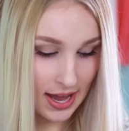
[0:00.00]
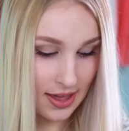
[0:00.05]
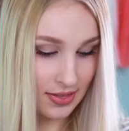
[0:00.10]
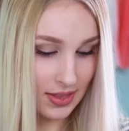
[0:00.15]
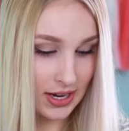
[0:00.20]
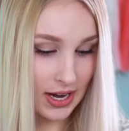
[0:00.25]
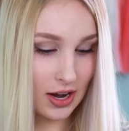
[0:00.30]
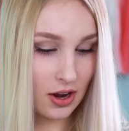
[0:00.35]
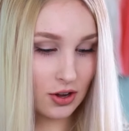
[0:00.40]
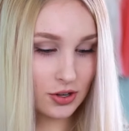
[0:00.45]

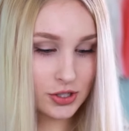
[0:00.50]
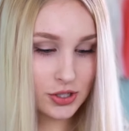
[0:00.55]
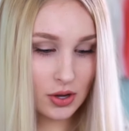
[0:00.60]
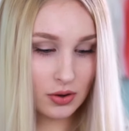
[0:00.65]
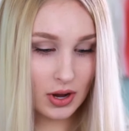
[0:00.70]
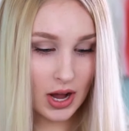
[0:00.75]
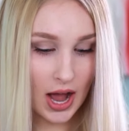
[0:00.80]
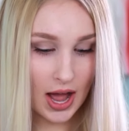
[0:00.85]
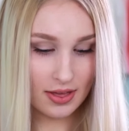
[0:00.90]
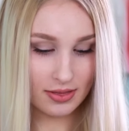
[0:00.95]
And then I
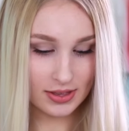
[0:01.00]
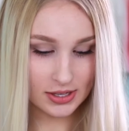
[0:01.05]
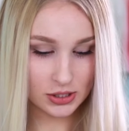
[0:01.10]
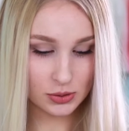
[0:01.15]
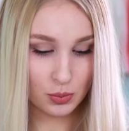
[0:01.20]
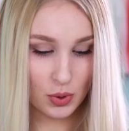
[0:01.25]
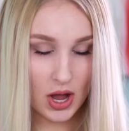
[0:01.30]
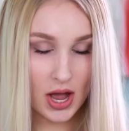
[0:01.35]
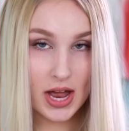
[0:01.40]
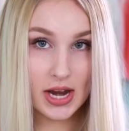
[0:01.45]
also got
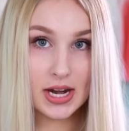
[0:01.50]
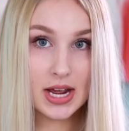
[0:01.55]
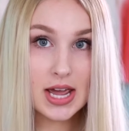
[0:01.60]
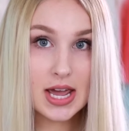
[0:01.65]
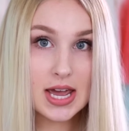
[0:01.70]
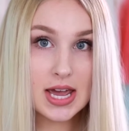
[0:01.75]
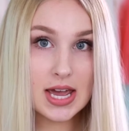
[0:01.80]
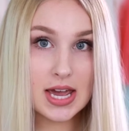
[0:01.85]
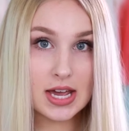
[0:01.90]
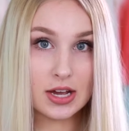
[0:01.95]
this one
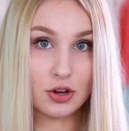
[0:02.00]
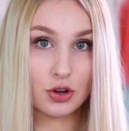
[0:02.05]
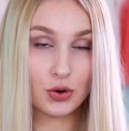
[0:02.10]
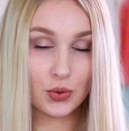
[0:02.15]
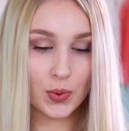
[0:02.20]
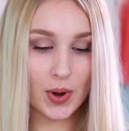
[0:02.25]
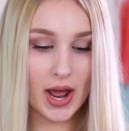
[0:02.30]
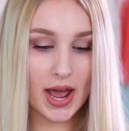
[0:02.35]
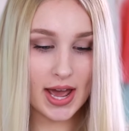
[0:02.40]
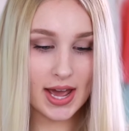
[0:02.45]
in
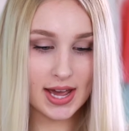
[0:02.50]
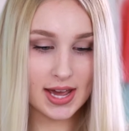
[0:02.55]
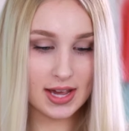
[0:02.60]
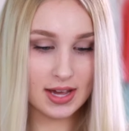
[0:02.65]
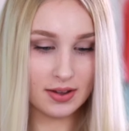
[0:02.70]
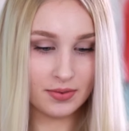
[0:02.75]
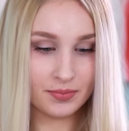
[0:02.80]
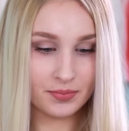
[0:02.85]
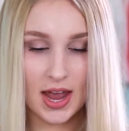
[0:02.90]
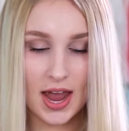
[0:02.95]

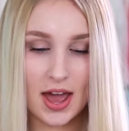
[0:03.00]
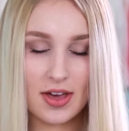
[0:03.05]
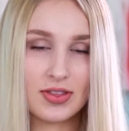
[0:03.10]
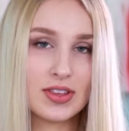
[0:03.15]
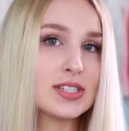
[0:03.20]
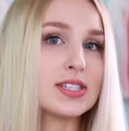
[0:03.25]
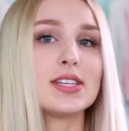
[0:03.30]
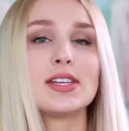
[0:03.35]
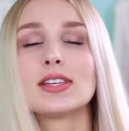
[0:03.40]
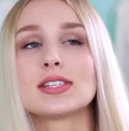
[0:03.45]
gray, and
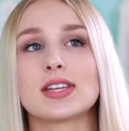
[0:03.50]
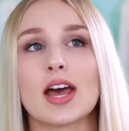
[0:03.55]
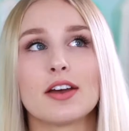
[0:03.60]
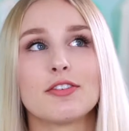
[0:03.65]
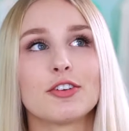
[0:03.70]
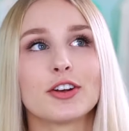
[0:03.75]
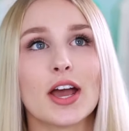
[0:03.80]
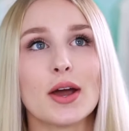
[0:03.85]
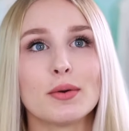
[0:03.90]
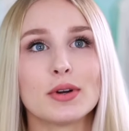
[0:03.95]
this is,
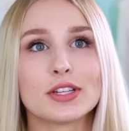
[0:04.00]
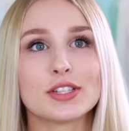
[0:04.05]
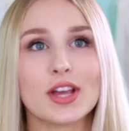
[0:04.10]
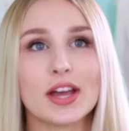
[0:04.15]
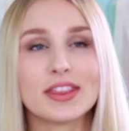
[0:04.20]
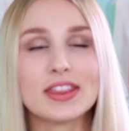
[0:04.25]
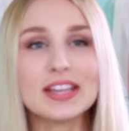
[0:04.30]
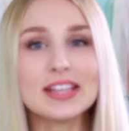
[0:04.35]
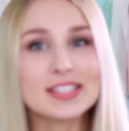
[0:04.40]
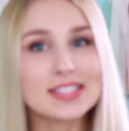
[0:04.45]
I forget what it is,
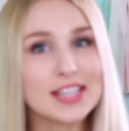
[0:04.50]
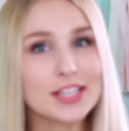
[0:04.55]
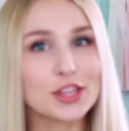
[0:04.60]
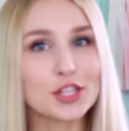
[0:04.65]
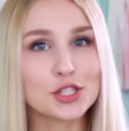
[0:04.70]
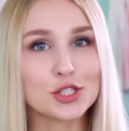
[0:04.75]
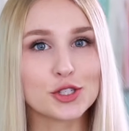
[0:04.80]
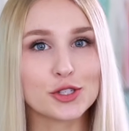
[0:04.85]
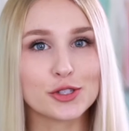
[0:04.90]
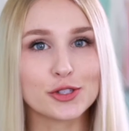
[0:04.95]
I think it's like
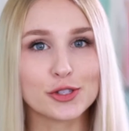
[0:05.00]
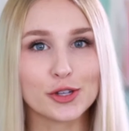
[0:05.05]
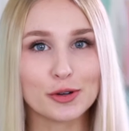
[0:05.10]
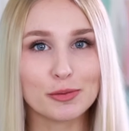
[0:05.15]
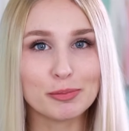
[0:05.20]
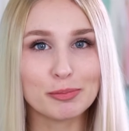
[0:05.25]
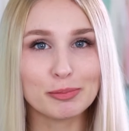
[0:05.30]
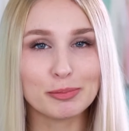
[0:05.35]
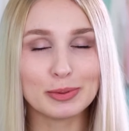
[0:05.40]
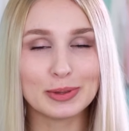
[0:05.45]
the
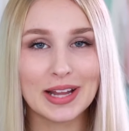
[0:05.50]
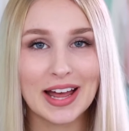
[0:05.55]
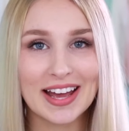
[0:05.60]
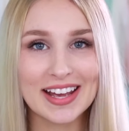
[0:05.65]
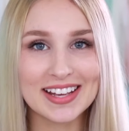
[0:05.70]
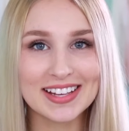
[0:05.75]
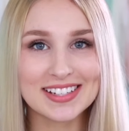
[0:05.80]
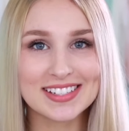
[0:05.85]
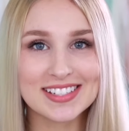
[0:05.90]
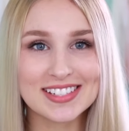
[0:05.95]

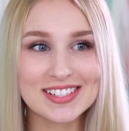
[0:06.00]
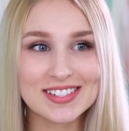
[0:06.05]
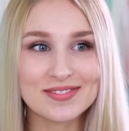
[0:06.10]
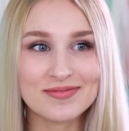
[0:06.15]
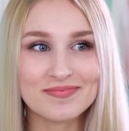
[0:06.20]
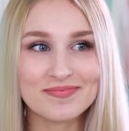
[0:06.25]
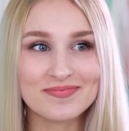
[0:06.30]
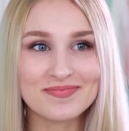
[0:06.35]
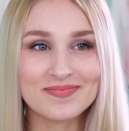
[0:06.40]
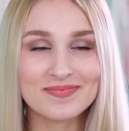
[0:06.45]
surplice,
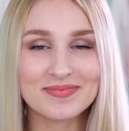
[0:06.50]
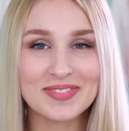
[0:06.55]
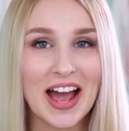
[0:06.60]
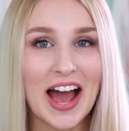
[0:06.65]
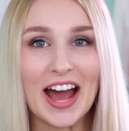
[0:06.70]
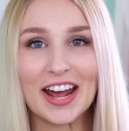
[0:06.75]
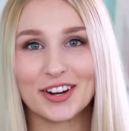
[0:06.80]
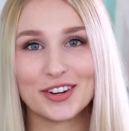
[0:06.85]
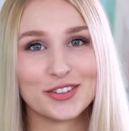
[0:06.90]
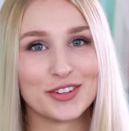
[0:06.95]

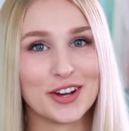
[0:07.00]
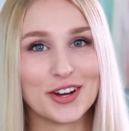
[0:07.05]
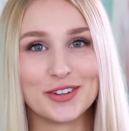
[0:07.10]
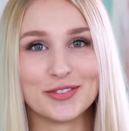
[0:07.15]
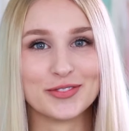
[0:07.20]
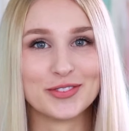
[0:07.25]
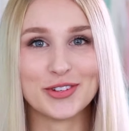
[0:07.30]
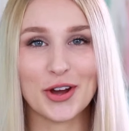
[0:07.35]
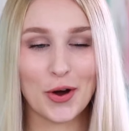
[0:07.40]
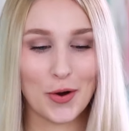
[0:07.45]
I don't
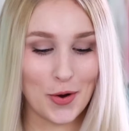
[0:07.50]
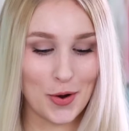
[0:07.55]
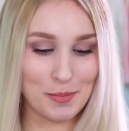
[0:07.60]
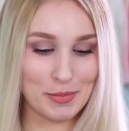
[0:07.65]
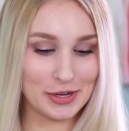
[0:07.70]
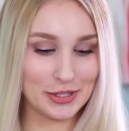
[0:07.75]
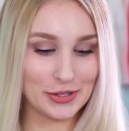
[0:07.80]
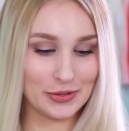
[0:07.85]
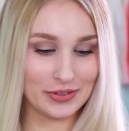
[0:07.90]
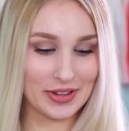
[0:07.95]
know, don't
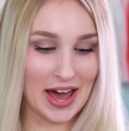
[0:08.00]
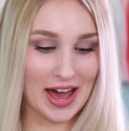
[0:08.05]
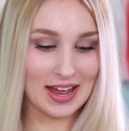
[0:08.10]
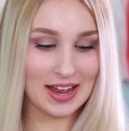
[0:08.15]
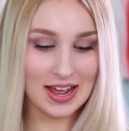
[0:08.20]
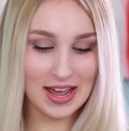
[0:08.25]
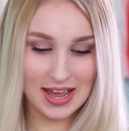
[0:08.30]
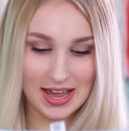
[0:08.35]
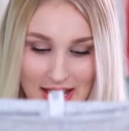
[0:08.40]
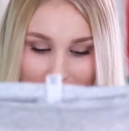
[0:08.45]
hold me to that.